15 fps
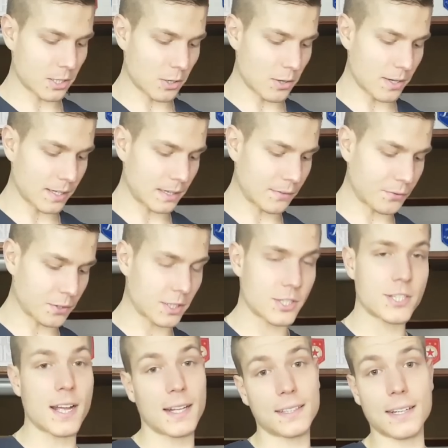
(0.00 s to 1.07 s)
So in the
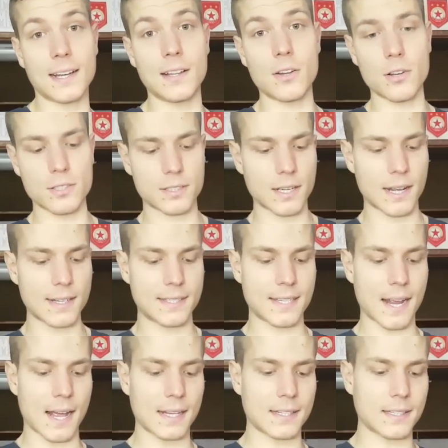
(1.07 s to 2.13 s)
footage that I lost, I
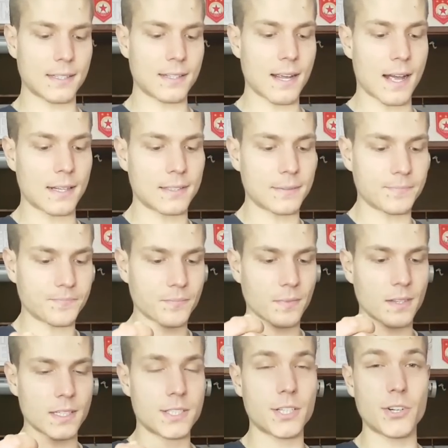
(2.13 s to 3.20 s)
said that
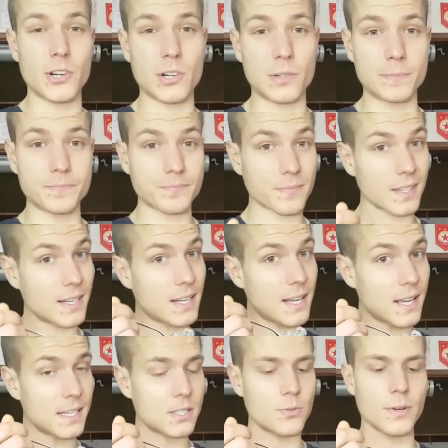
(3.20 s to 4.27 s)
the cereal
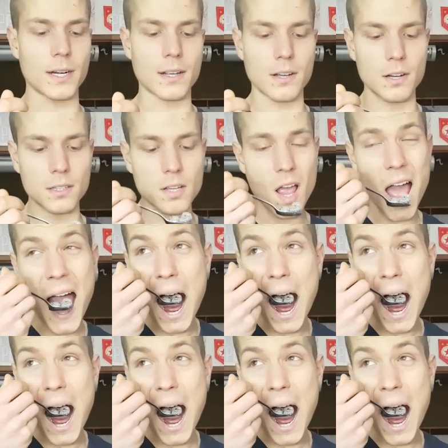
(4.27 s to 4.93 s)
is really good.